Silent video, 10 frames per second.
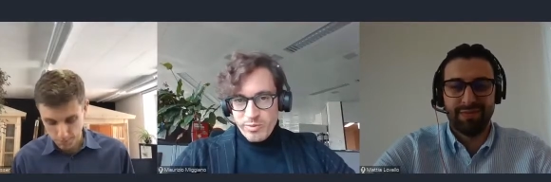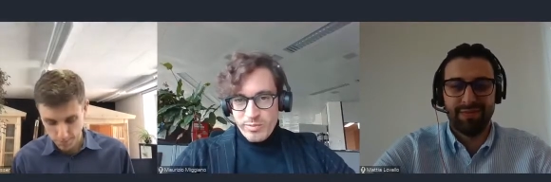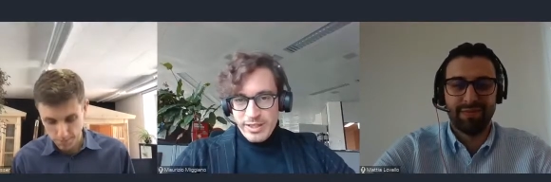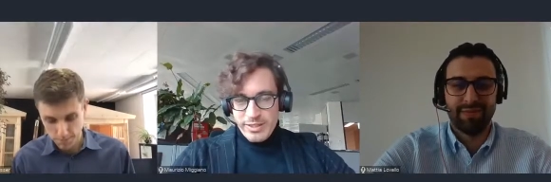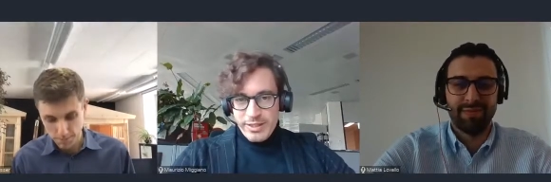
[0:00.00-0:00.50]
Speaker 1: was
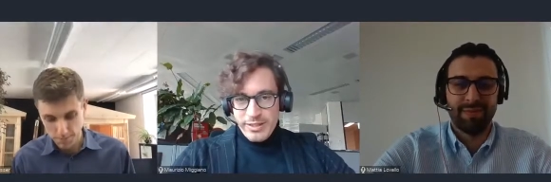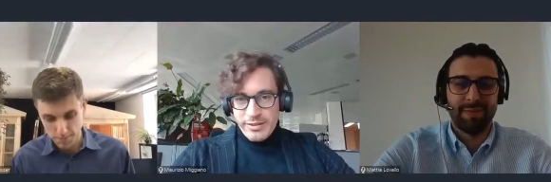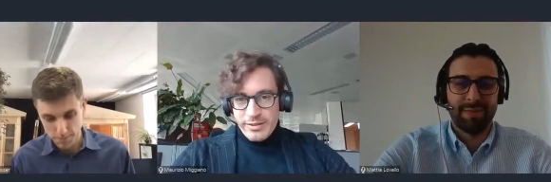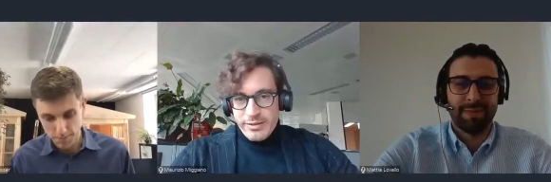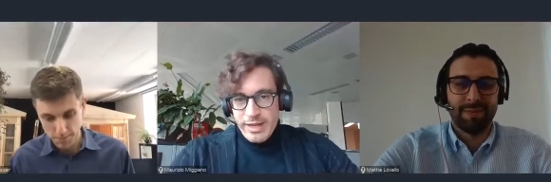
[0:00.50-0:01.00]

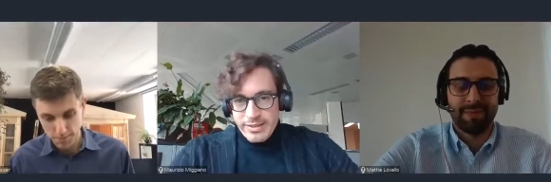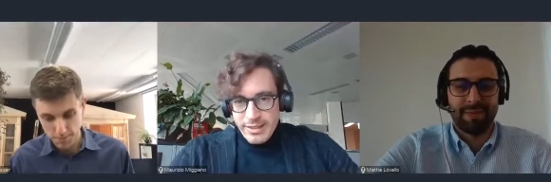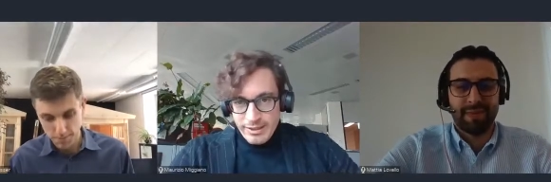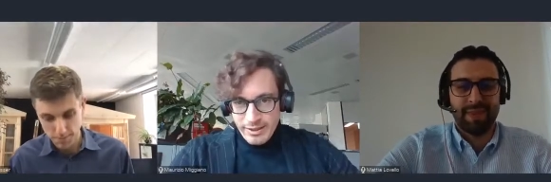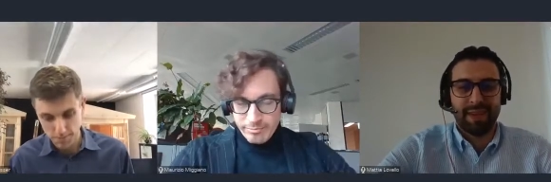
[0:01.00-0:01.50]
basically that's
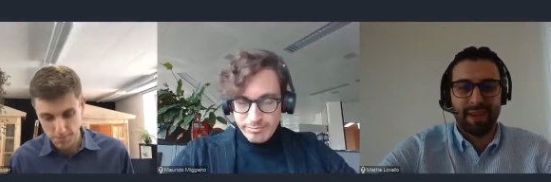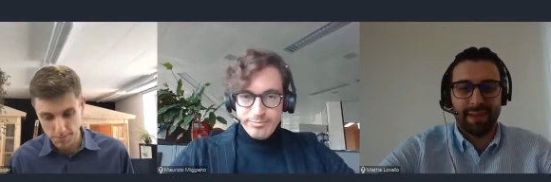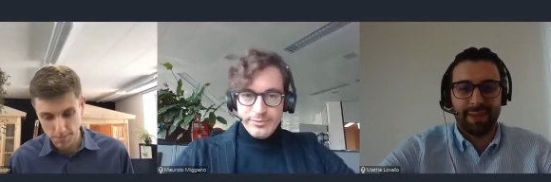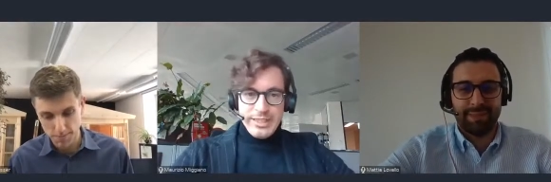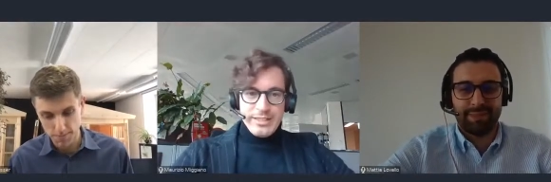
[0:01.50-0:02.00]
it. Huh?
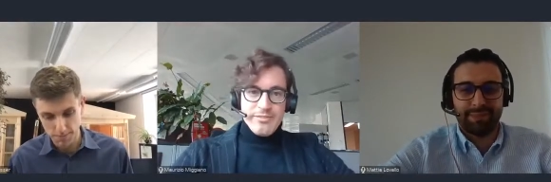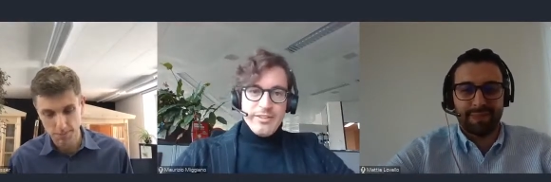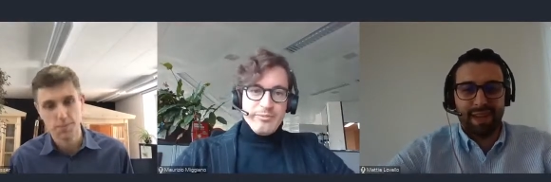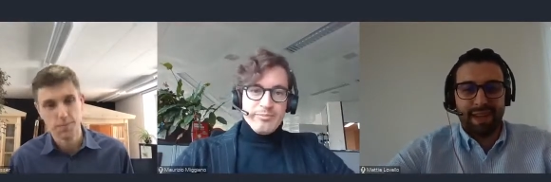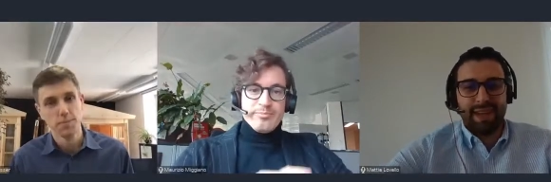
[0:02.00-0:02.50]
Mm-hmm. That's the
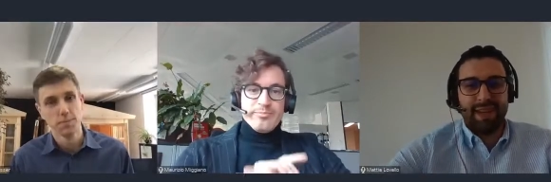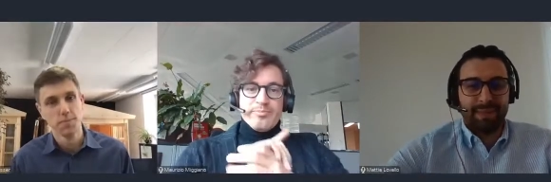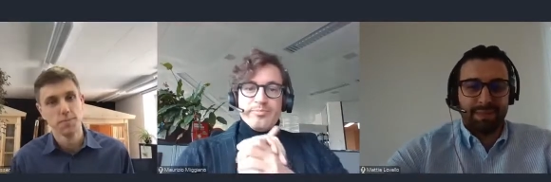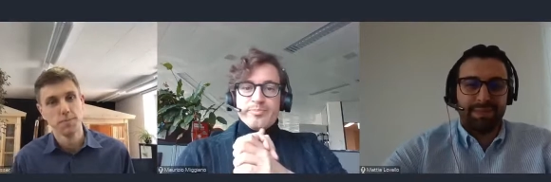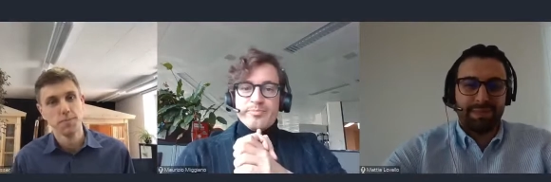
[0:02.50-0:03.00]
thing.
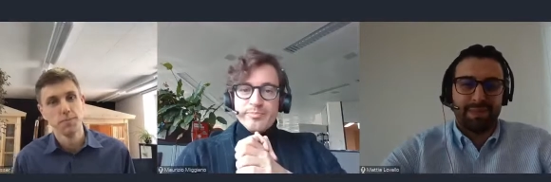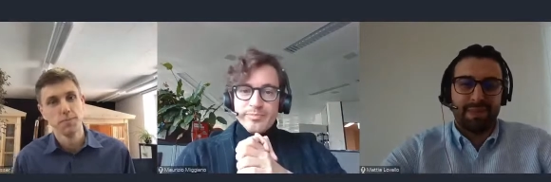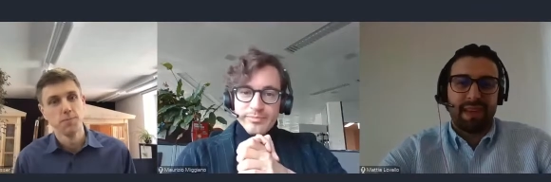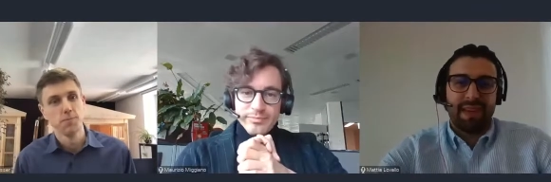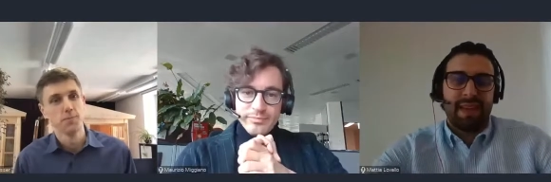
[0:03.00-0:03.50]

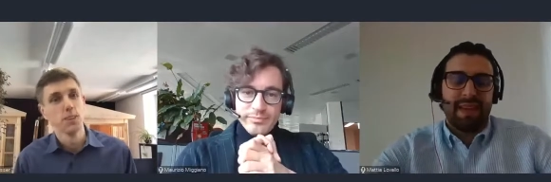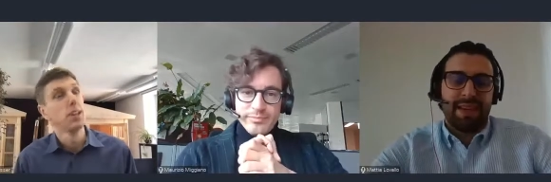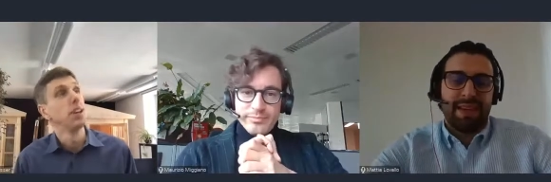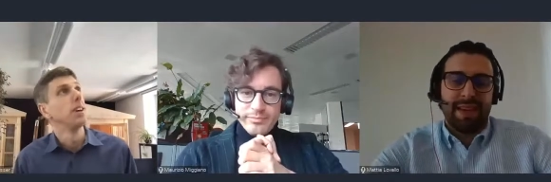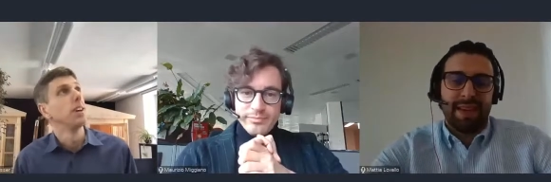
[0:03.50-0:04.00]
Mm-hmm
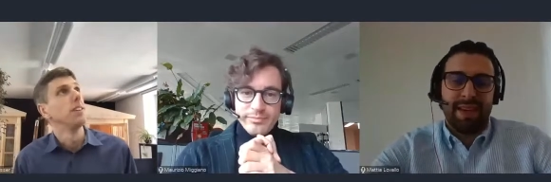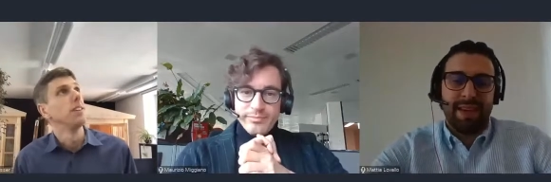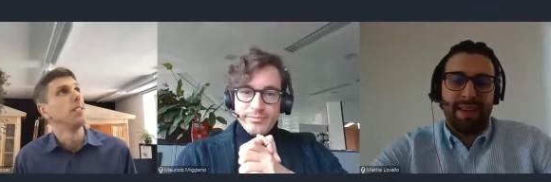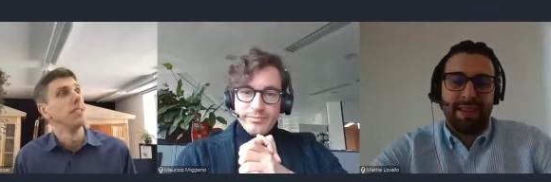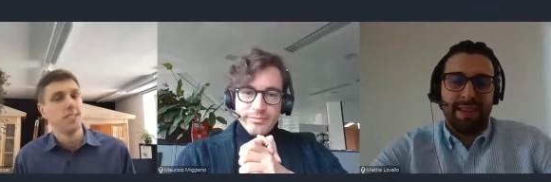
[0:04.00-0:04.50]

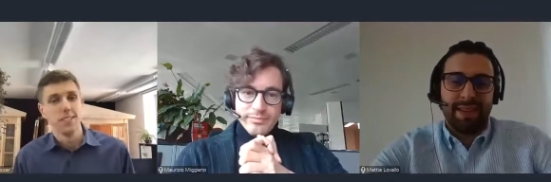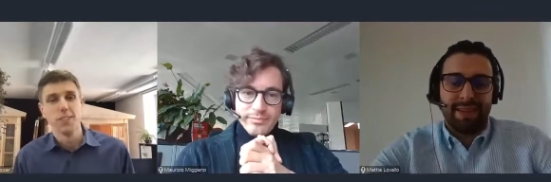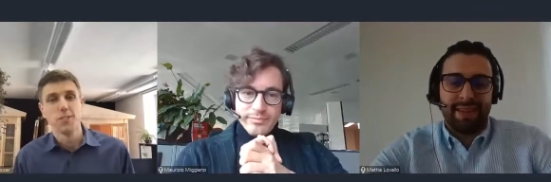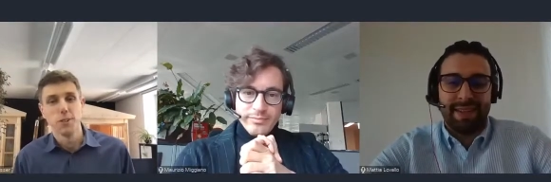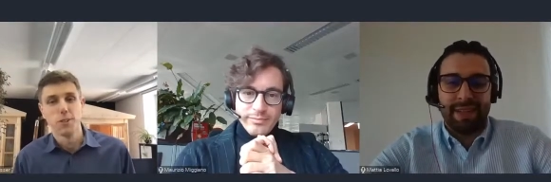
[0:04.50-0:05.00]
yeah and
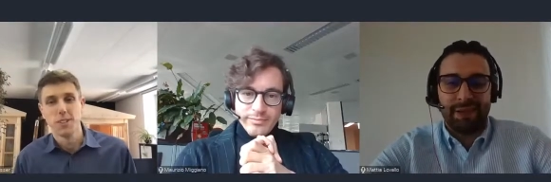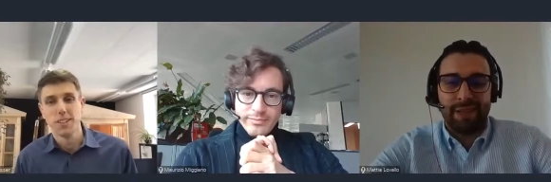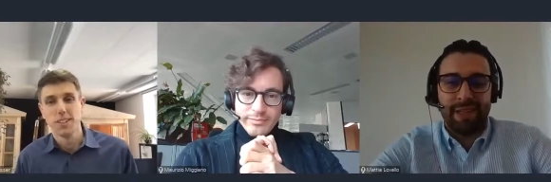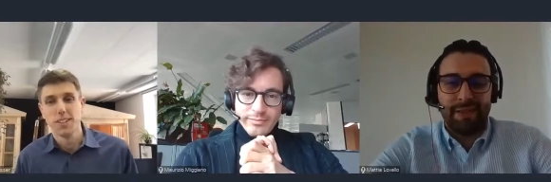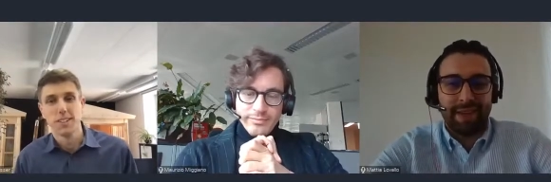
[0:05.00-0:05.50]
and and
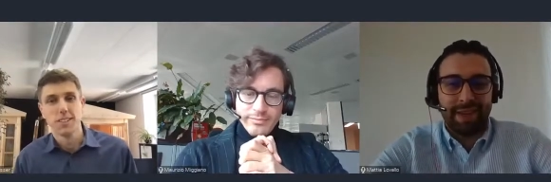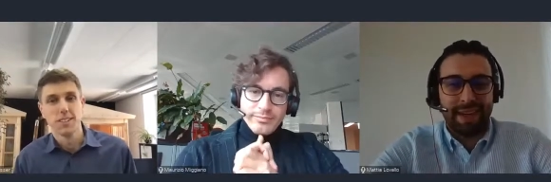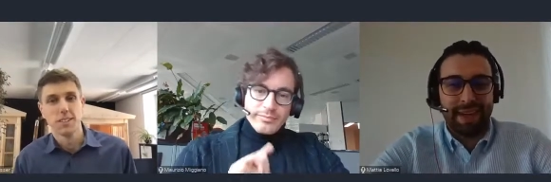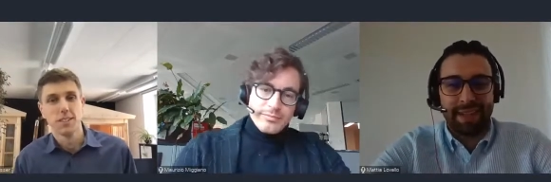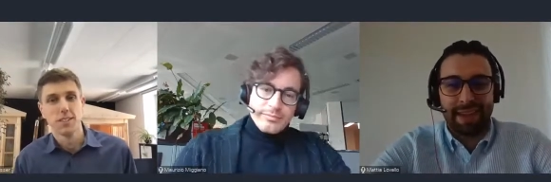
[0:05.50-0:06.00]
Speaker 2: actually if i
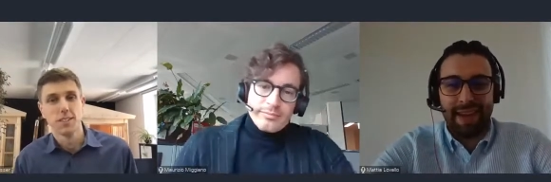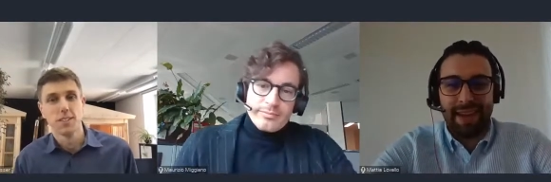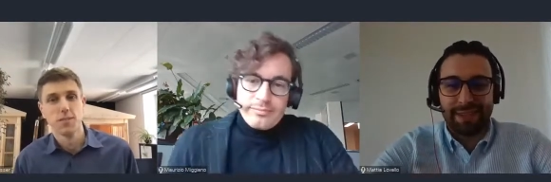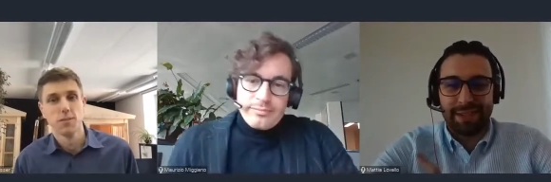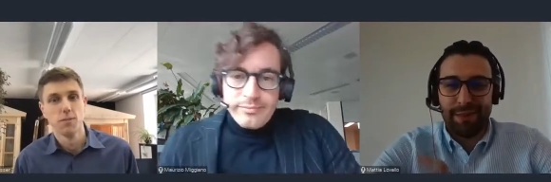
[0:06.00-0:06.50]
can
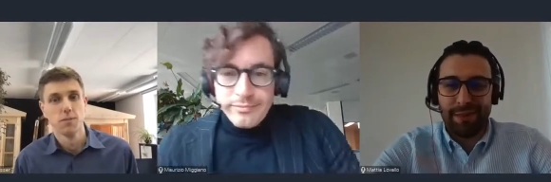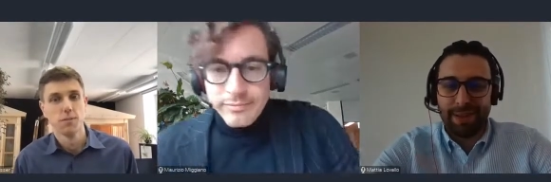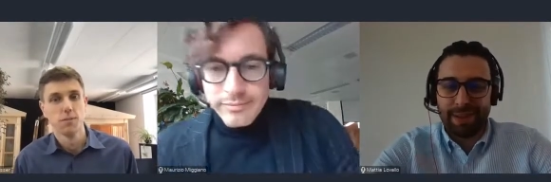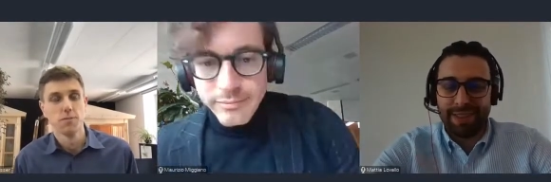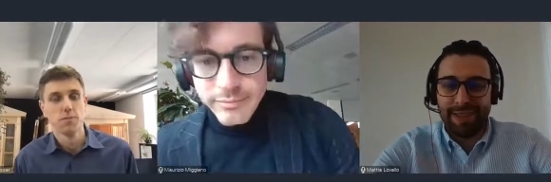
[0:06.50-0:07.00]
add
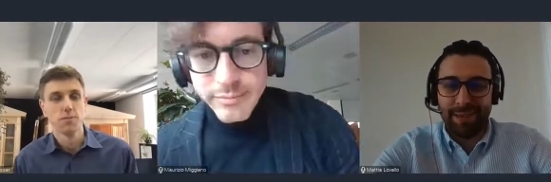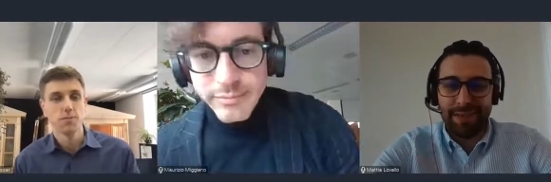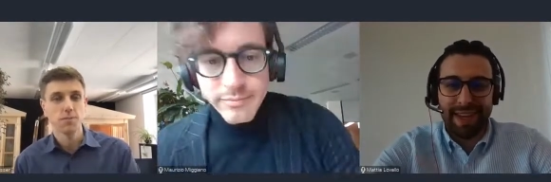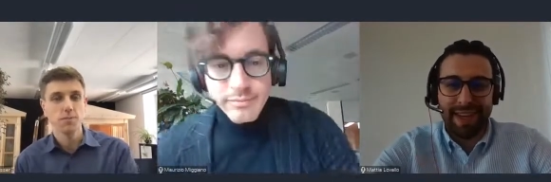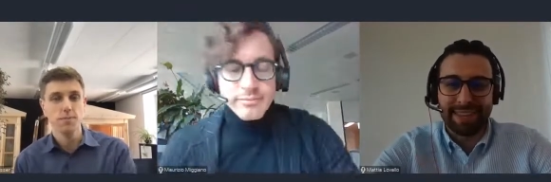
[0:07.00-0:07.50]
something on the on
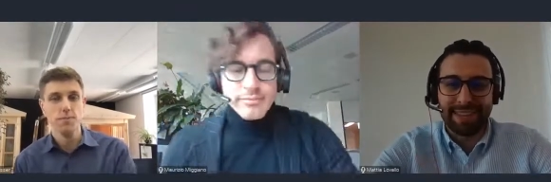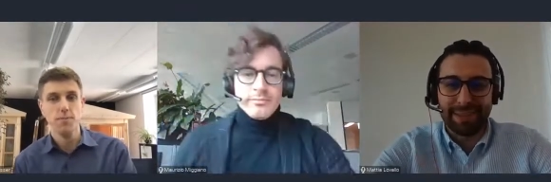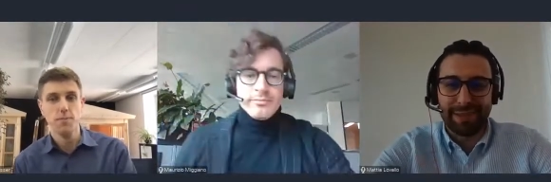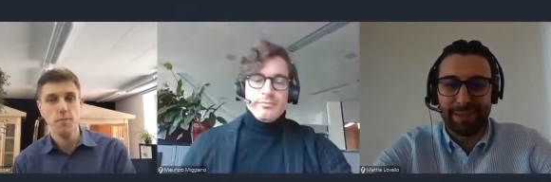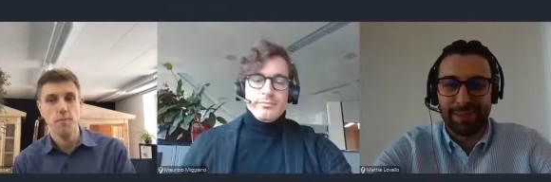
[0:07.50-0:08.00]
the
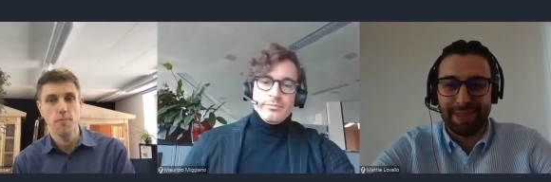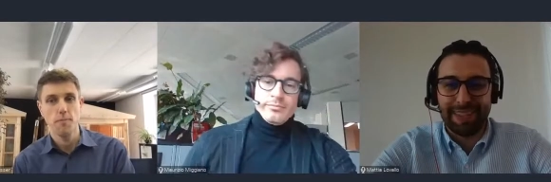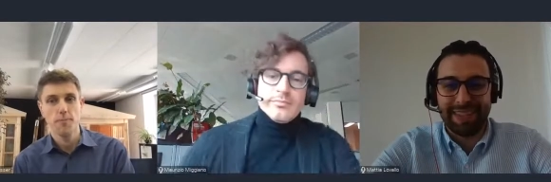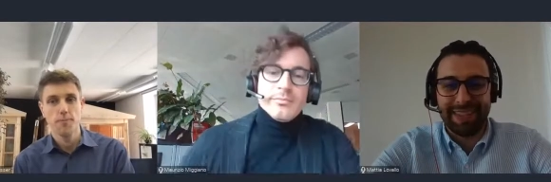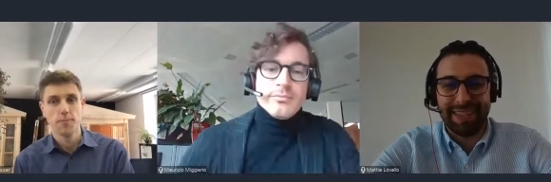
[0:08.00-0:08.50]
excel
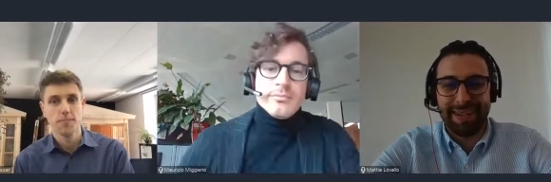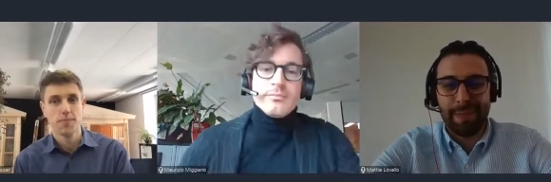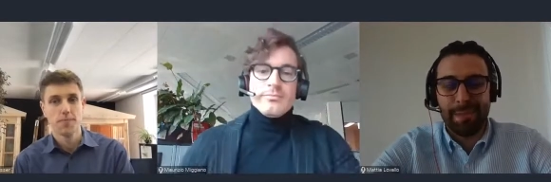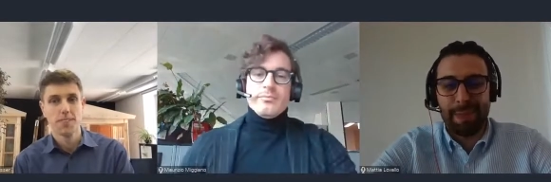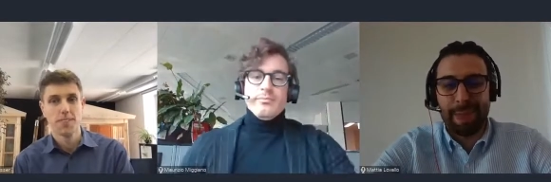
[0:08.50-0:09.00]
topic
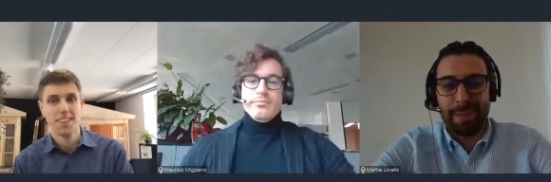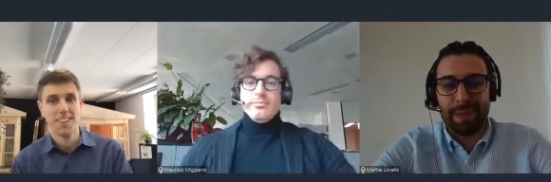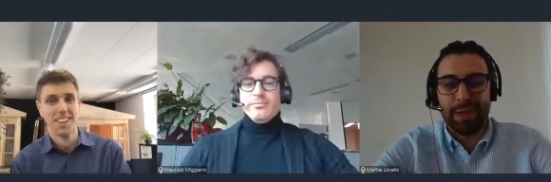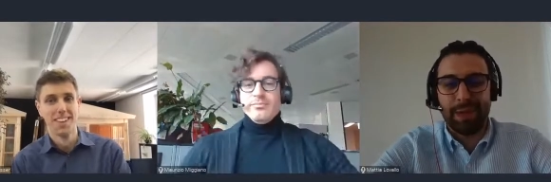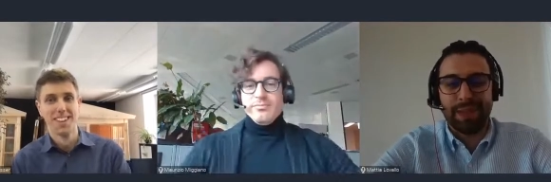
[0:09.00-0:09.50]
um
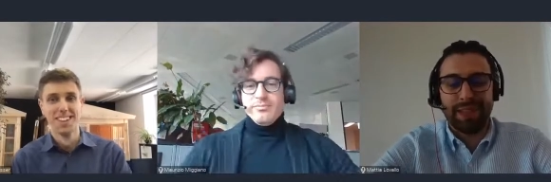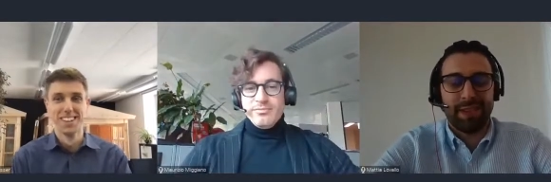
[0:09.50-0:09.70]
because